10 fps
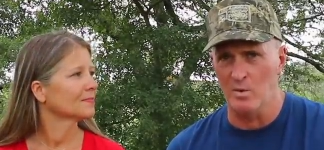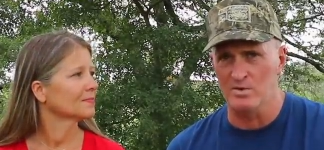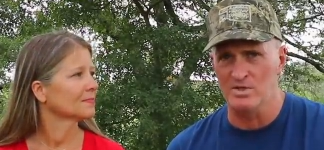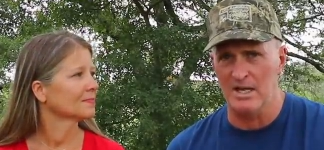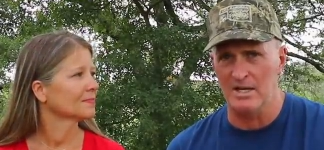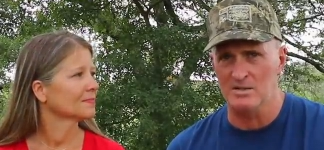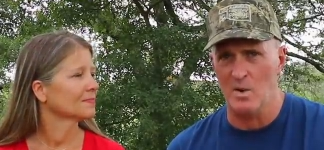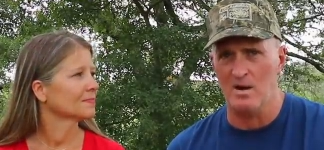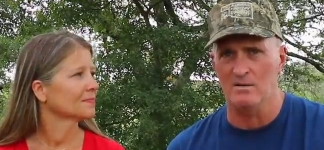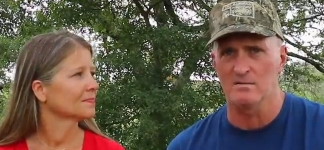Speaker 1: will see it as
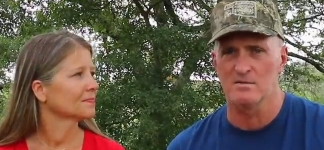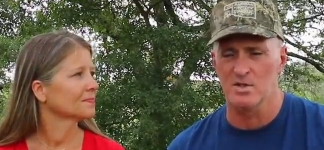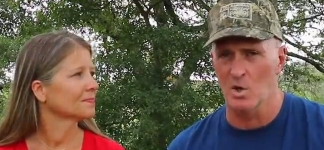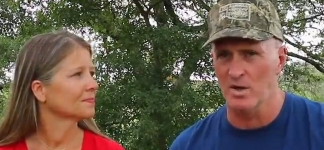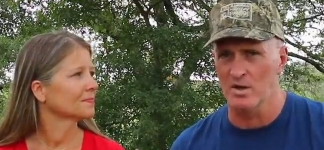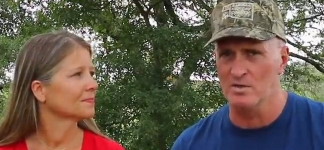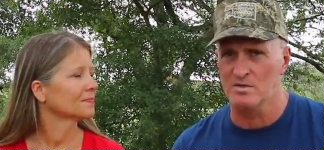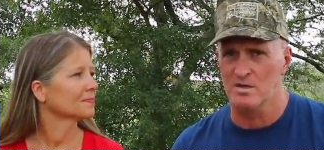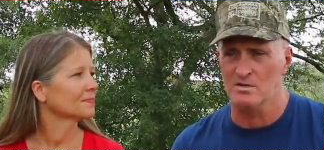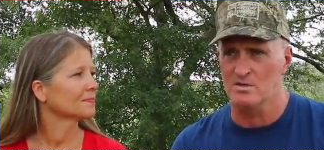well. So
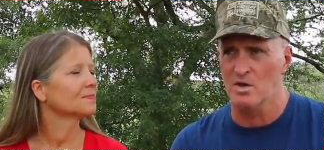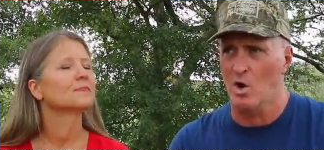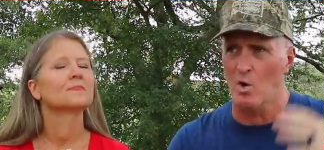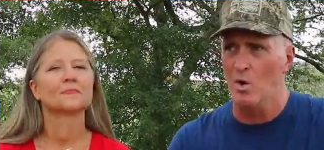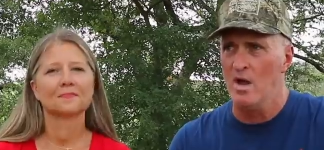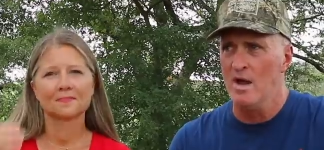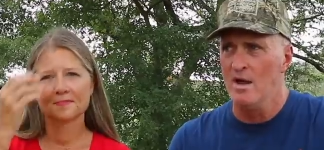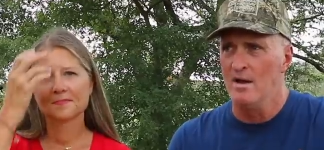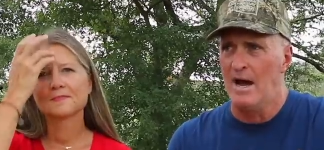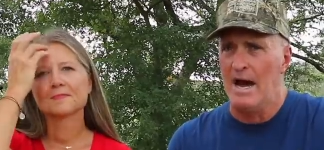there's, there's no
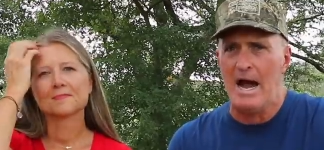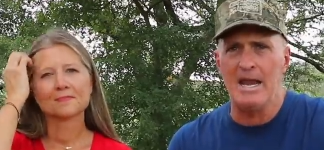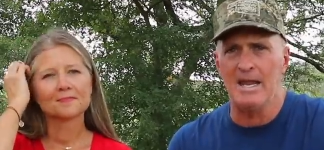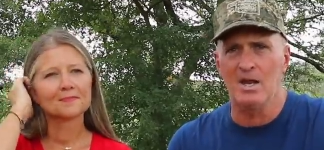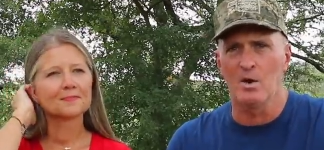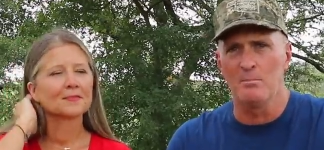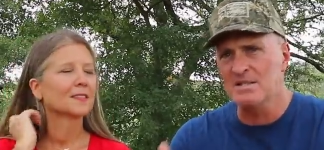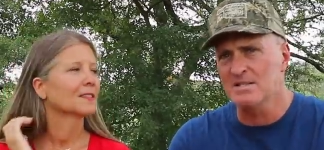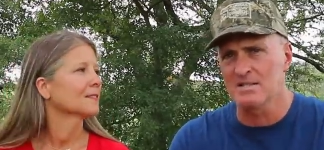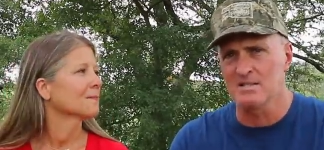hiding or
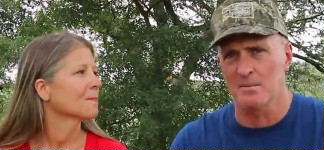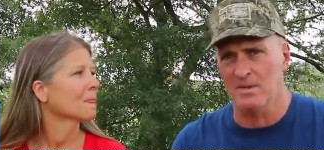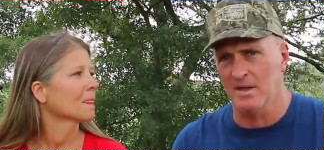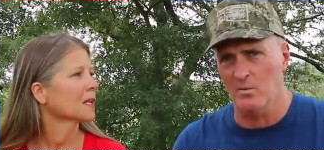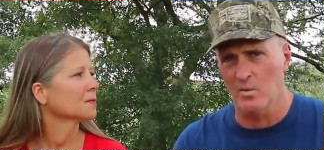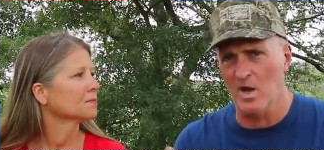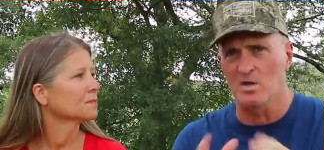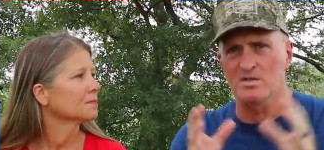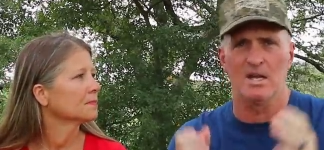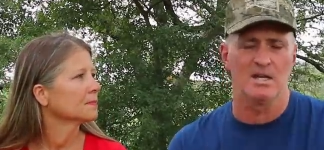missing something. We
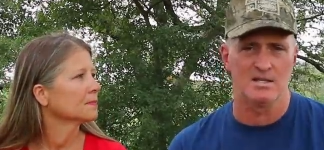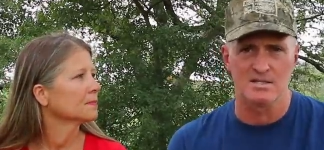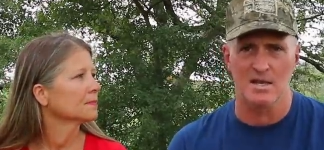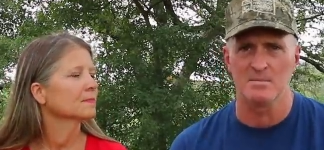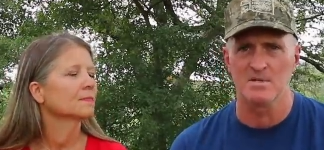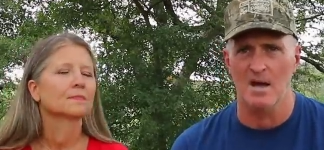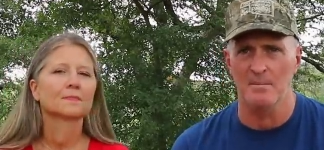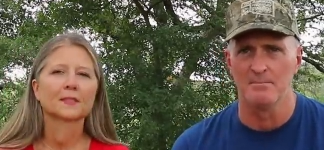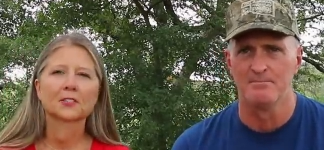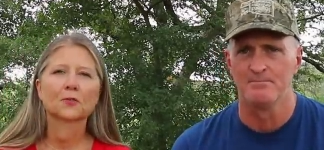all see it at the same time.
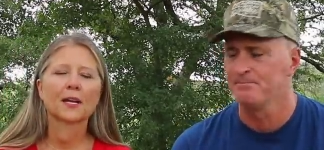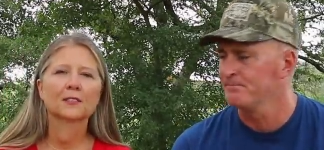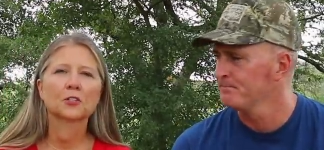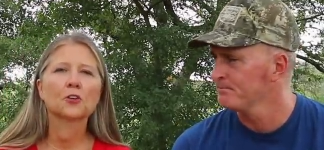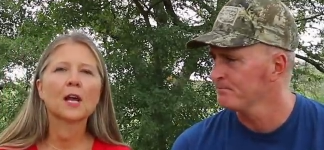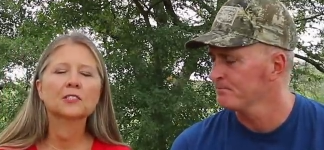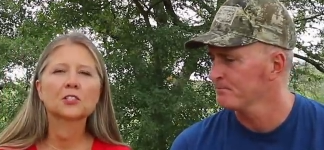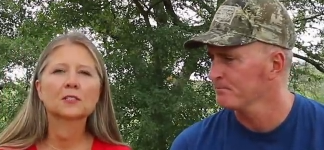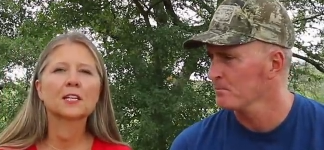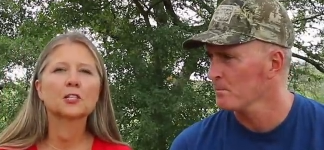
Speaker 2: That's right. So you're not
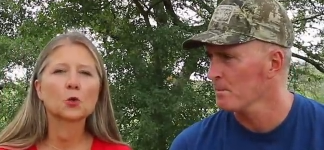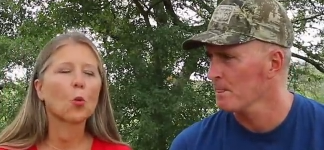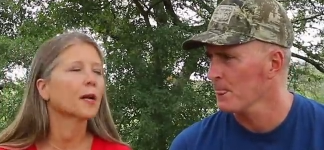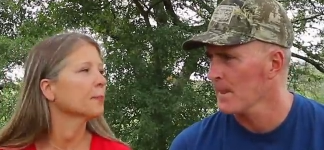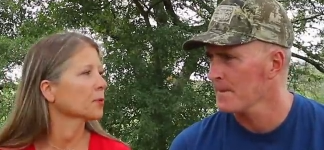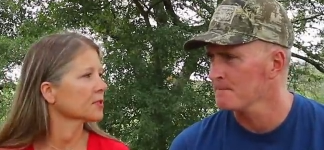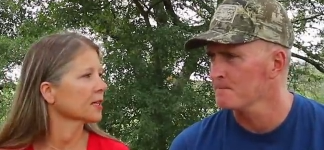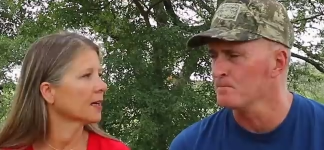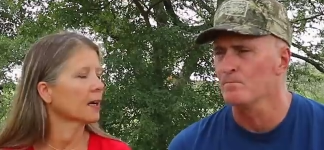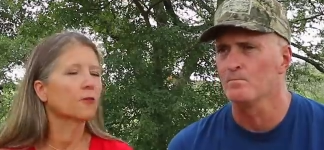just seeing
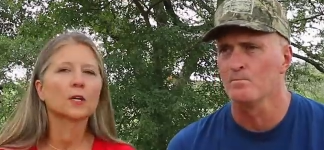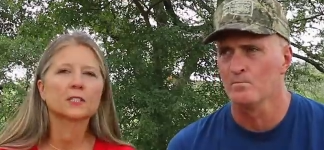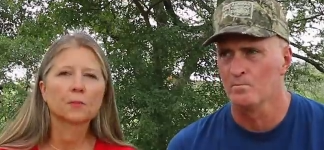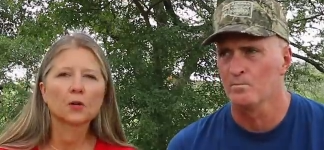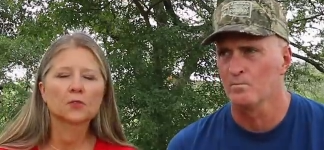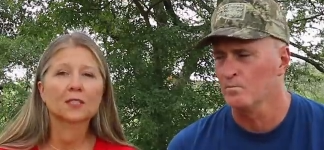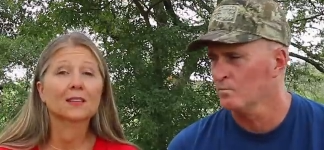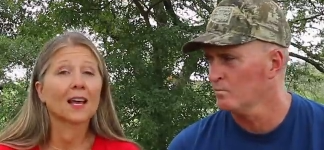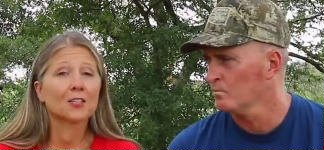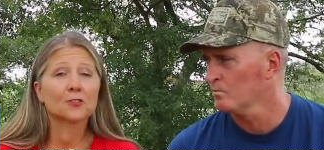20% of what's posted
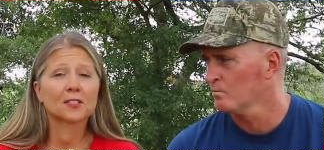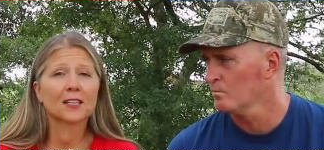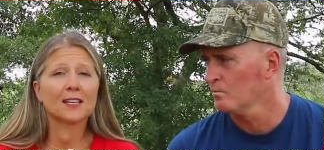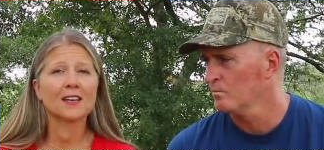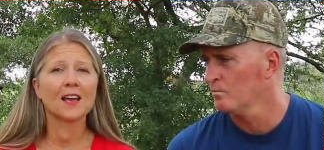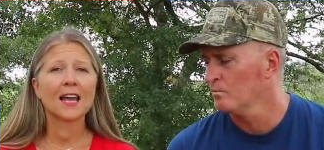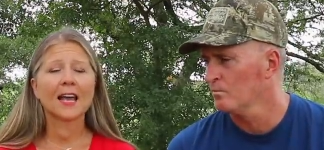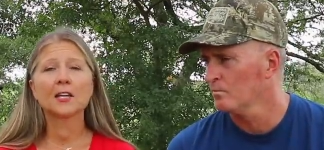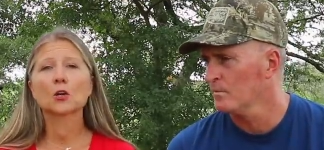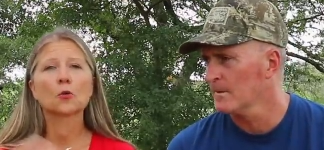like you see
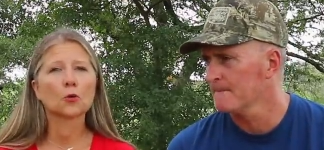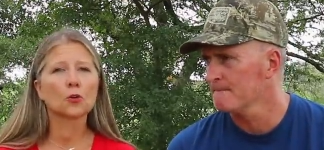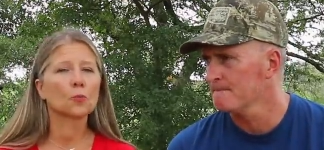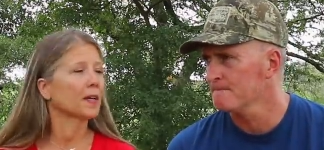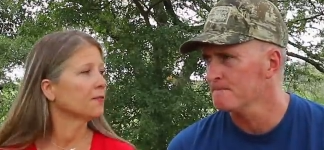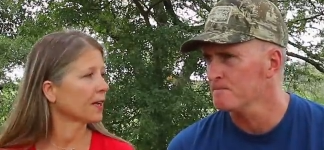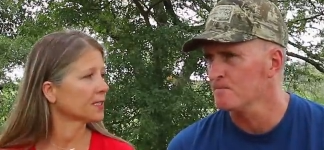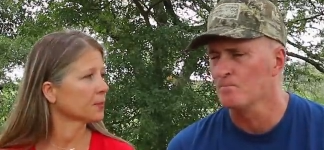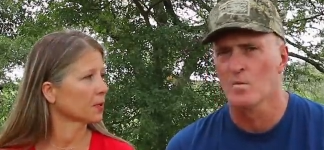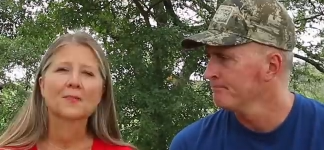in a group in
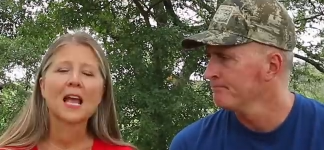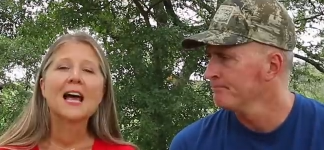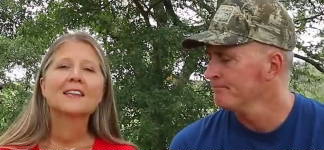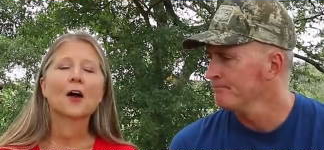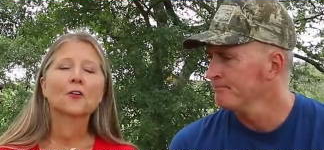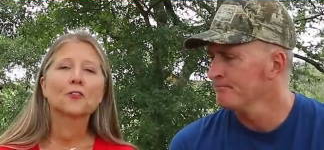Facebook. Now,